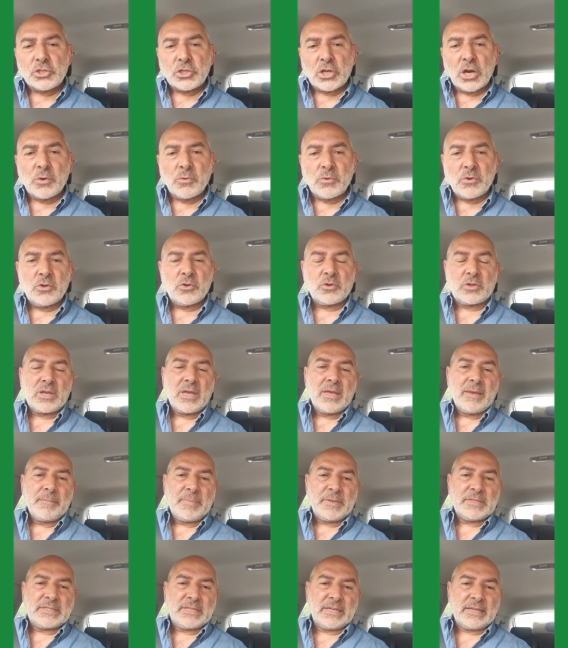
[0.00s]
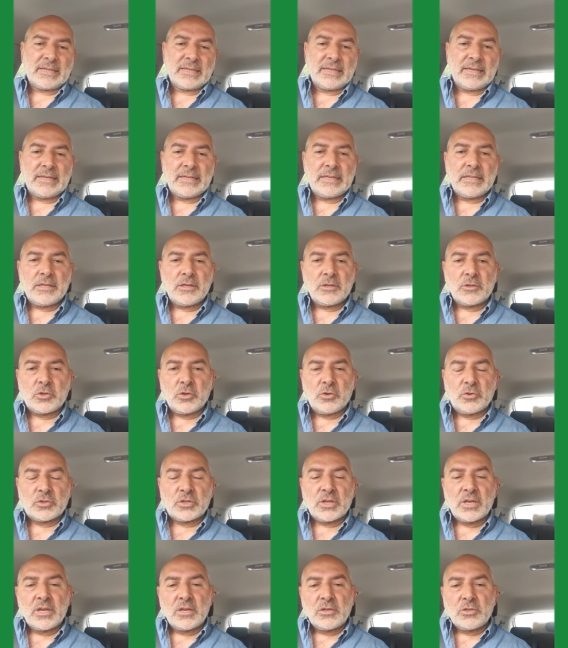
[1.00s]
don't look particularly
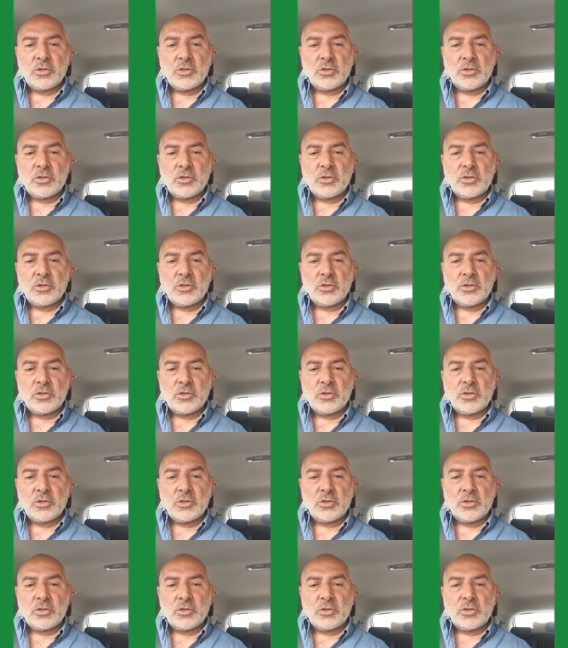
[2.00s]
good.